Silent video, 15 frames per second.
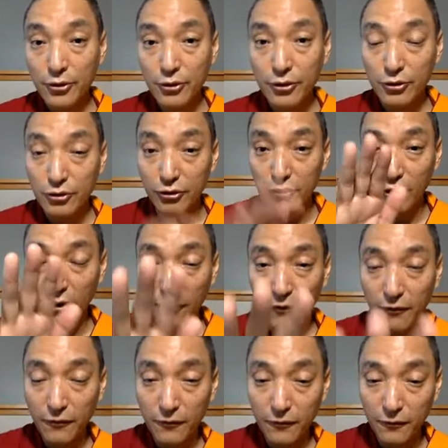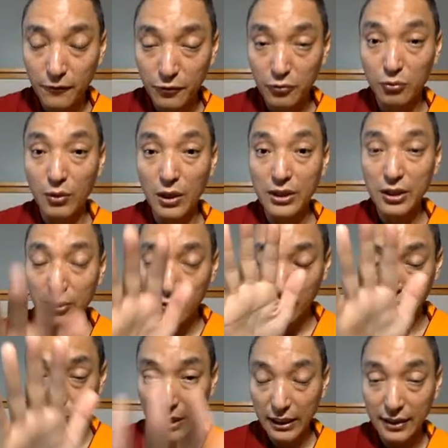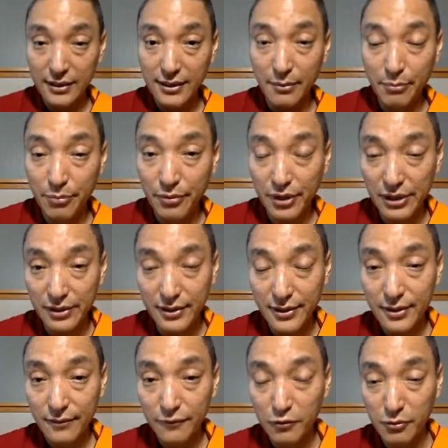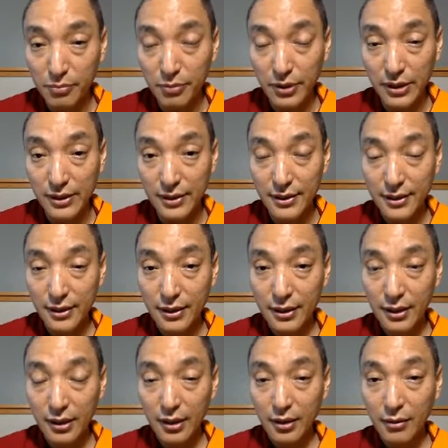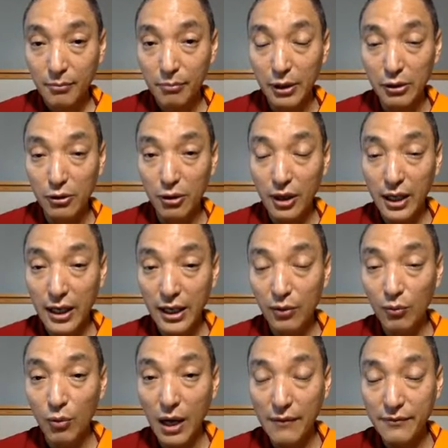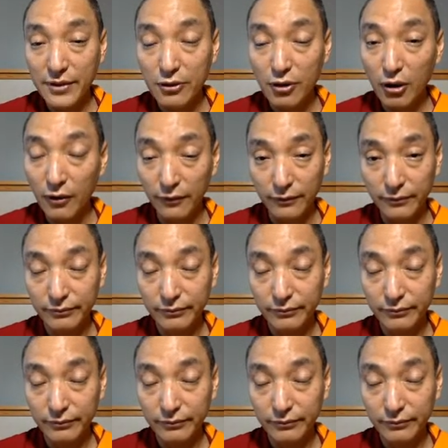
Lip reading: So you wanted to make some prints, footprints, but your hand wipes it off.